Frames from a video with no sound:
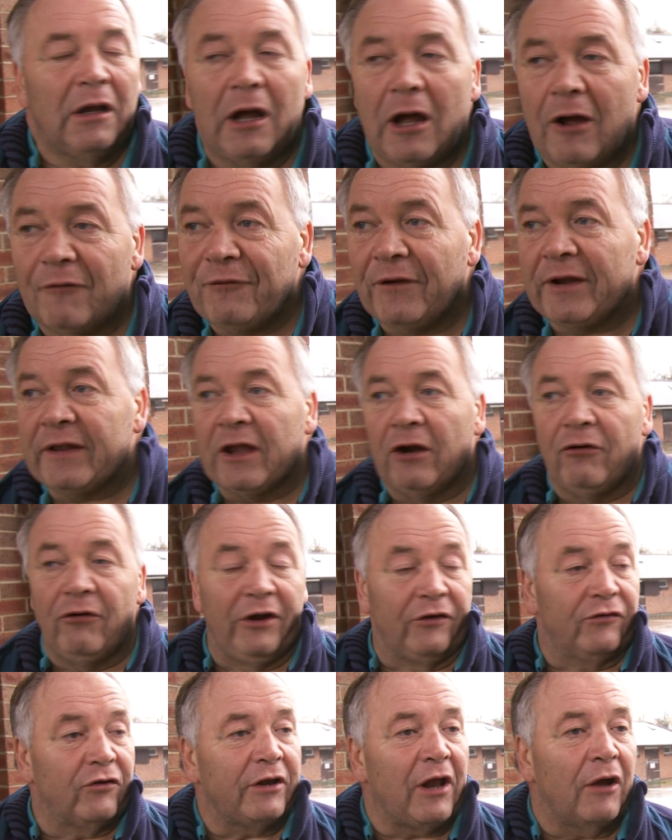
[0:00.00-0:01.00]
I think there
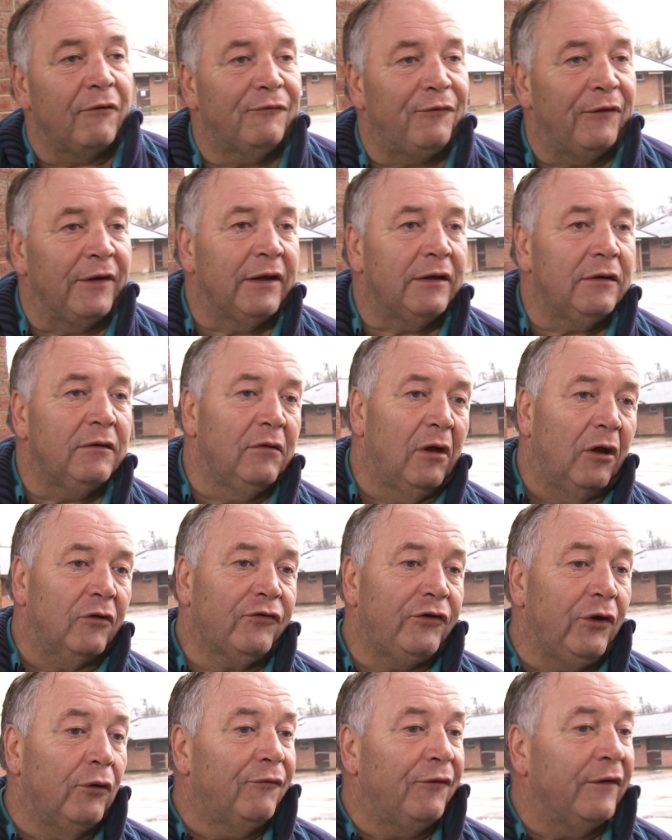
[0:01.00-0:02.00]
is. I don't think, I
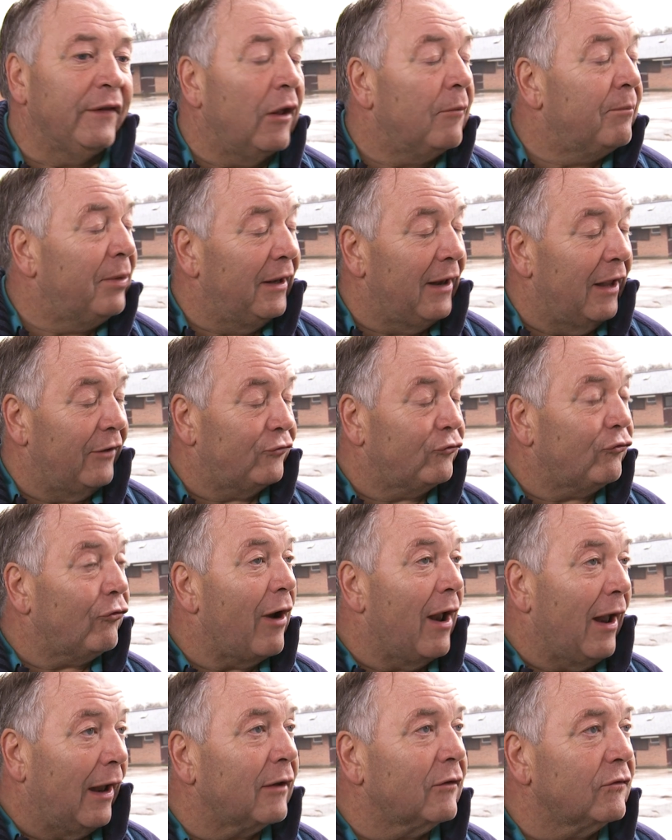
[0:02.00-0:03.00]
still think there'll be less
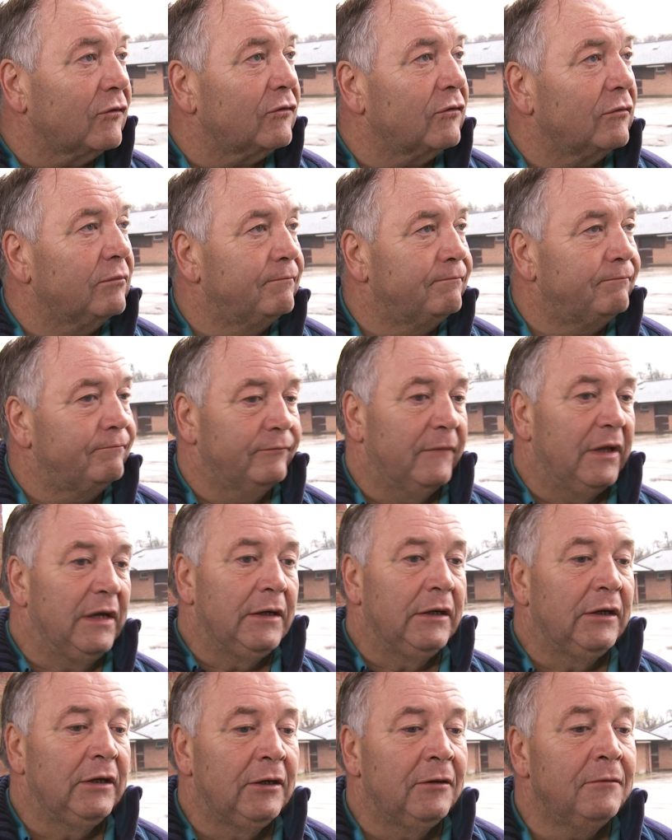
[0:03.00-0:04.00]
tracks
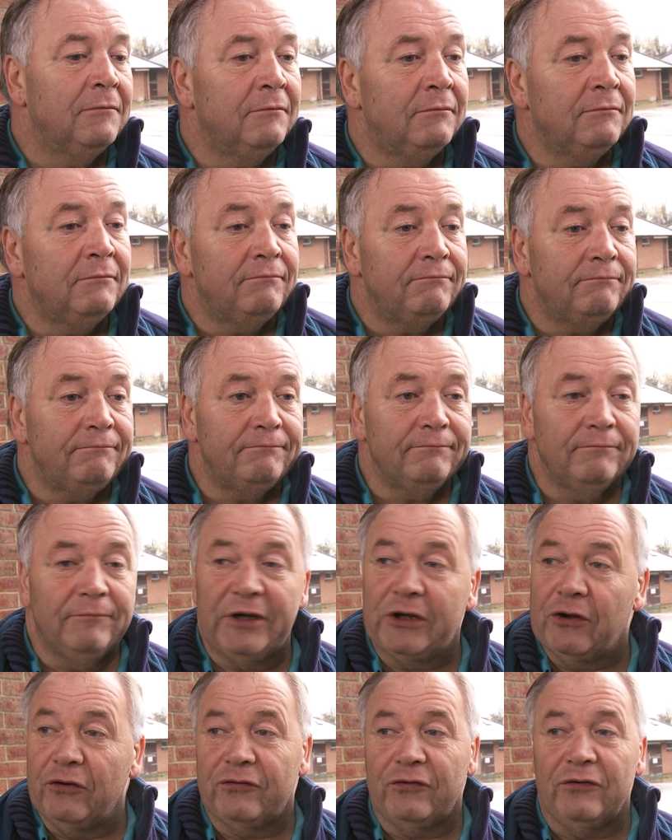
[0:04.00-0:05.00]
um,
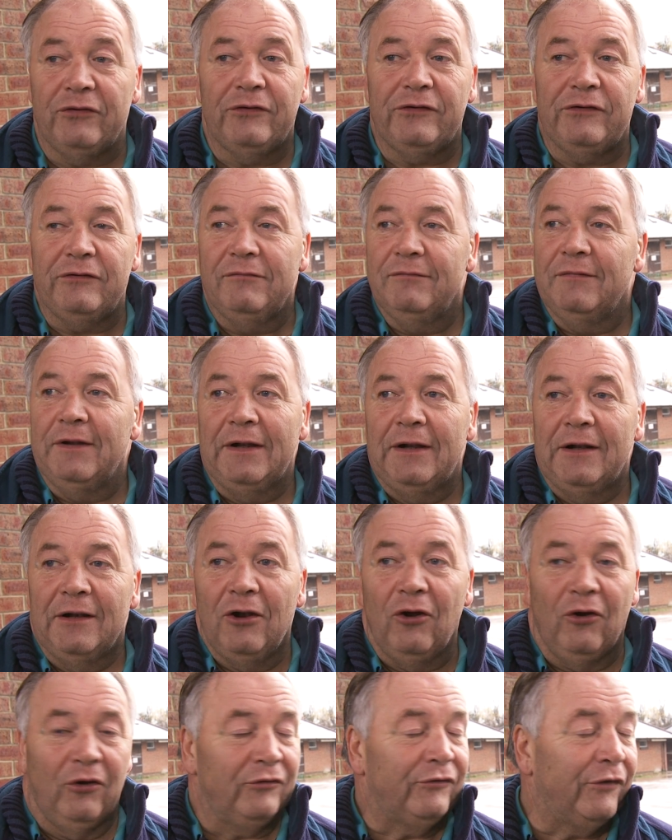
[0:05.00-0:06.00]
because,
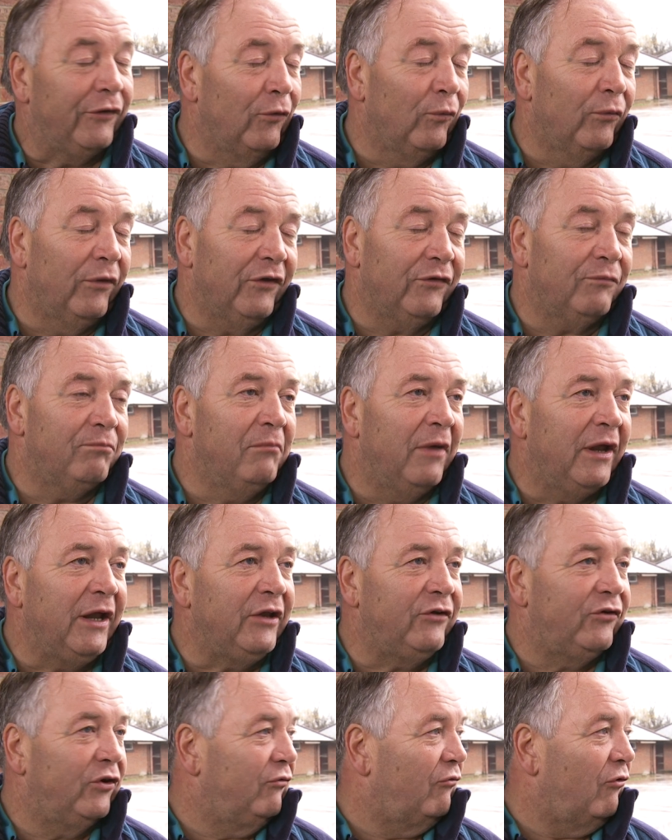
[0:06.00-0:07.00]
look, until this
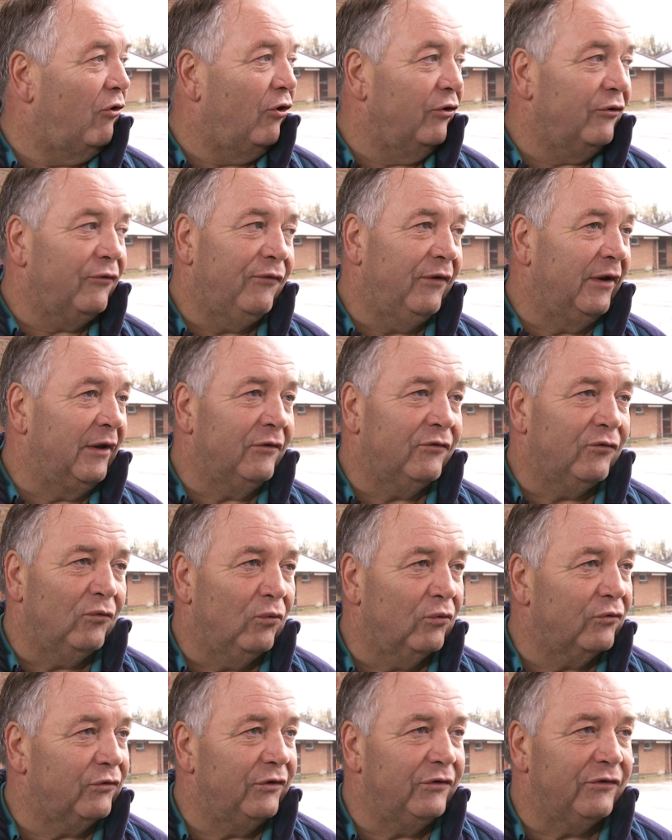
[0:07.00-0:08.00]
media rights thing
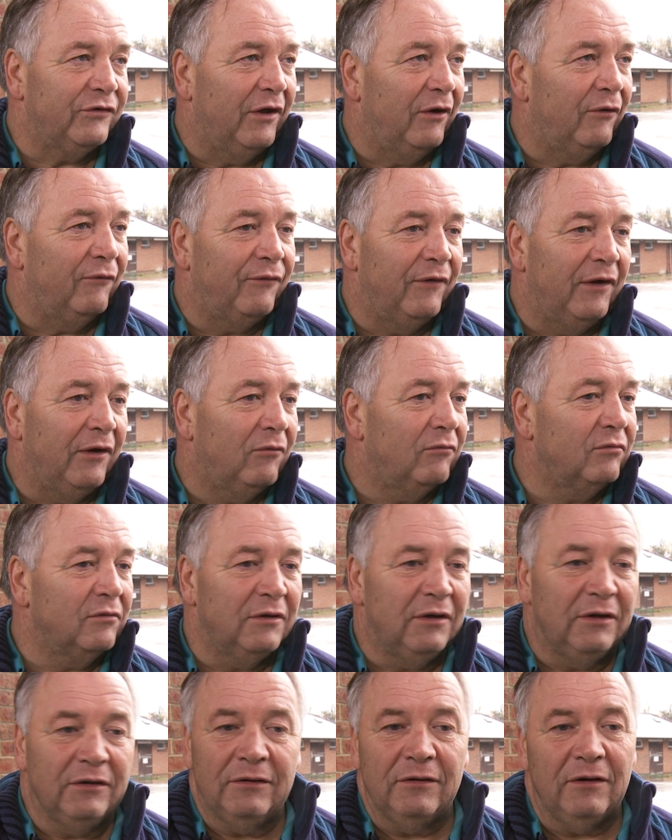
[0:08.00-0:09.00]
sorts itself out,
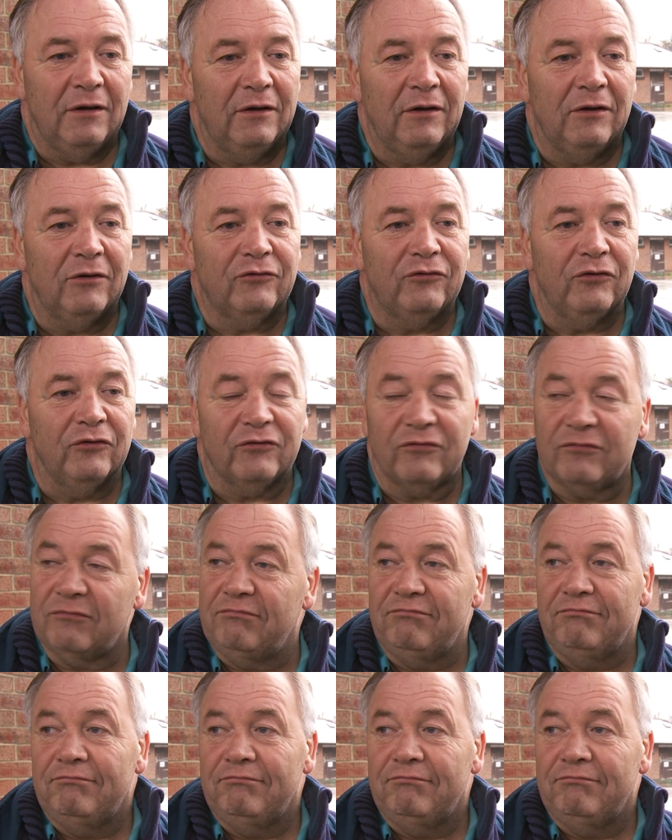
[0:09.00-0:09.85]
and, and I just,